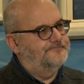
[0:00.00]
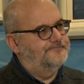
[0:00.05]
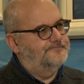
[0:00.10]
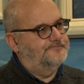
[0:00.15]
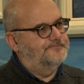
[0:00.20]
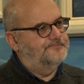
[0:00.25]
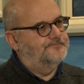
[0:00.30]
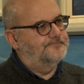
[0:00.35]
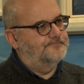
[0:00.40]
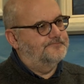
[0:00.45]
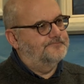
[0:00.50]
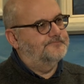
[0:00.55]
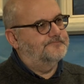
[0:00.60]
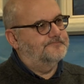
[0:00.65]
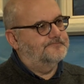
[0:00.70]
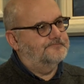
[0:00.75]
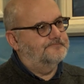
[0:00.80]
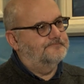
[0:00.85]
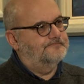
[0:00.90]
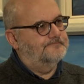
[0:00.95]
Yes,
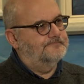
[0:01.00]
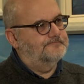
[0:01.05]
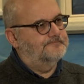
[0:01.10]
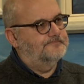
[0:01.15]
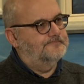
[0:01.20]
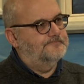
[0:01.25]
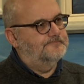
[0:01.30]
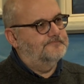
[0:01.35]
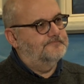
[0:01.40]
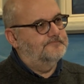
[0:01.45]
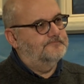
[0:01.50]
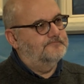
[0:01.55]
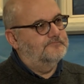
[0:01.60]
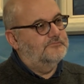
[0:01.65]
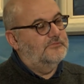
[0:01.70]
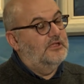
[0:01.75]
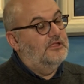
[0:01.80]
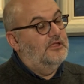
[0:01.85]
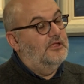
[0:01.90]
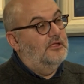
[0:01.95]
you
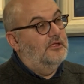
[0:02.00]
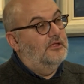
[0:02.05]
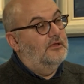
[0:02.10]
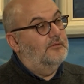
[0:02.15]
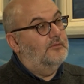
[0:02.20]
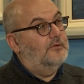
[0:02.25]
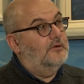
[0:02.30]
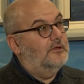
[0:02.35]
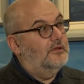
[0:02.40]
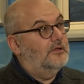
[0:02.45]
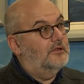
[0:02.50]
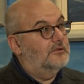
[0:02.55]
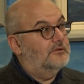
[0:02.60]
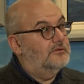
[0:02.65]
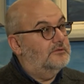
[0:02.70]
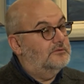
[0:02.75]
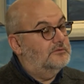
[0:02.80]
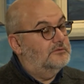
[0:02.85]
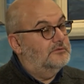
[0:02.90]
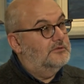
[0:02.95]
don't think they
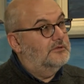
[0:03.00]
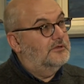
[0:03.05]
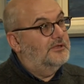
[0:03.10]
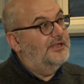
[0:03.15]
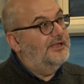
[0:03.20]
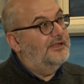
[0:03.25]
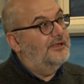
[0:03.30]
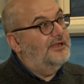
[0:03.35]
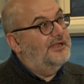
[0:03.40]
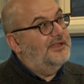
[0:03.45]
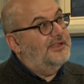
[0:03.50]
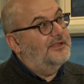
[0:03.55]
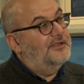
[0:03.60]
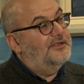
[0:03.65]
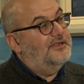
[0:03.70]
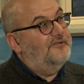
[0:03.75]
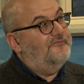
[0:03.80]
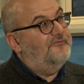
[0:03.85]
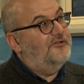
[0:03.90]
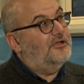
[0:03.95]
are. It's
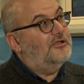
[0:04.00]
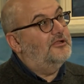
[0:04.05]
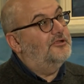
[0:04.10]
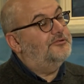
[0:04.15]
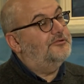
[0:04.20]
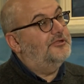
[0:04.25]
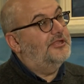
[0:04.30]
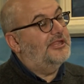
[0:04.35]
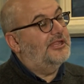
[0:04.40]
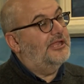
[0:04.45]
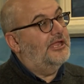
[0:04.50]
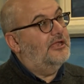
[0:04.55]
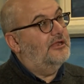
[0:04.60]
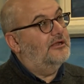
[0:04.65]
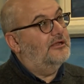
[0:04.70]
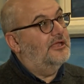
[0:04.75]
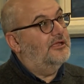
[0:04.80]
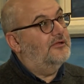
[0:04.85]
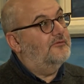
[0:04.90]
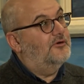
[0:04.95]
difficult to
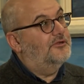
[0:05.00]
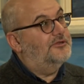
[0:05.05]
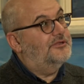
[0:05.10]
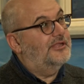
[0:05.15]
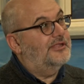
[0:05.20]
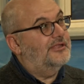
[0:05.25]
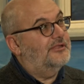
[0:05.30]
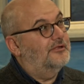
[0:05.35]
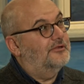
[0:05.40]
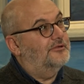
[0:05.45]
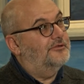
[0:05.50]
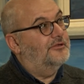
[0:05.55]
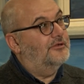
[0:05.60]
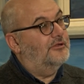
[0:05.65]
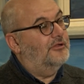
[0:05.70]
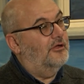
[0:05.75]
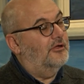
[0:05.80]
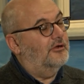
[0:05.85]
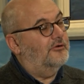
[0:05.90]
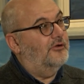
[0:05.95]
say what is the
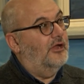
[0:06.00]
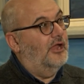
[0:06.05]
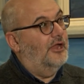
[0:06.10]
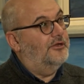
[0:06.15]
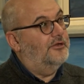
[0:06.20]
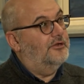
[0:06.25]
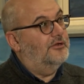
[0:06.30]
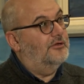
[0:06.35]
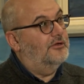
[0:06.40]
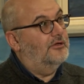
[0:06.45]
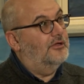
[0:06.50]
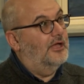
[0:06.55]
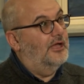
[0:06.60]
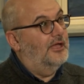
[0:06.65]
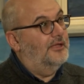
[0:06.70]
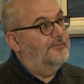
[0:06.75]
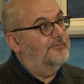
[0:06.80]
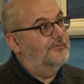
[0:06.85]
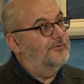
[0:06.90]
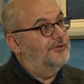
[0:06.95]
long run.
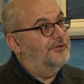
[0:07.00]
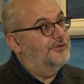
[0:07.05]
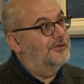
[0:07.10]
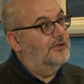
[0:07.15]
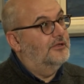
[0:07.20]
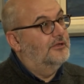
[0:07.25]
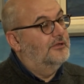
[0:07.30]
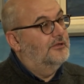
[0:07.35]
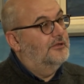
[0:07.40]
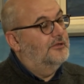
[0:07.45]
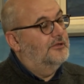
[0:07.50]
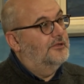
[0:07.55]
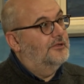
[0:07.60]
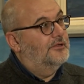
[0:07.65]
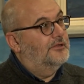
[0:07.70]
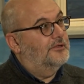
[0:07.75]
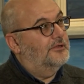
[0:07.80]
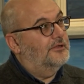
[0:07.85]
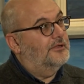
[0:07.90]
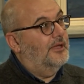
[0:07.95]
I would,
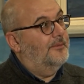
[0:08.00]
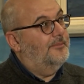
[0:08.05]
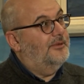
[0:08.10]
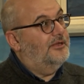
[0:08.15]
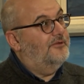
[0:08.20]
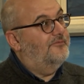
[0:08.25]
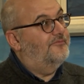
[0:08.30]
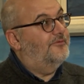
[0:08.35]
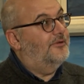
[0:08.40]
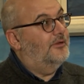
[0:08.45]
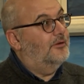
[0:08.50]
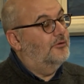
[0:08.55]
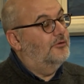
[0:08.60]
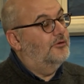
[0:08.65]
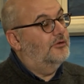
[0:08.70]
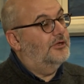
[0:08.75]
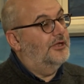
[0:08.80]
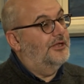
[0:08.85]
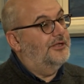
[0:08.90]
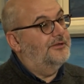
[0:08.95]
if you
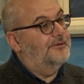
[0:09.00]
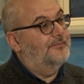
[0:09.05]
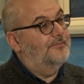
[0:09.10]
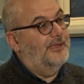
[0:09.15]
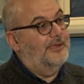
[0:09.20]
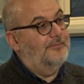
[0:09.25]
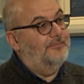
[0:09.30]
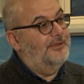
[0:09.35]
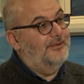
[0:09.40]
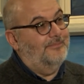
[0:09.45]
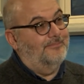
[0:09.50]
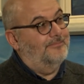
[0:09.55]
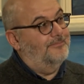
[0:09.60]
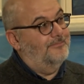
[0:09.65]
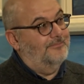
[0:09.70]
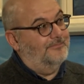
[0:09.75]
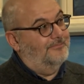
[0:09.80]
look at maybe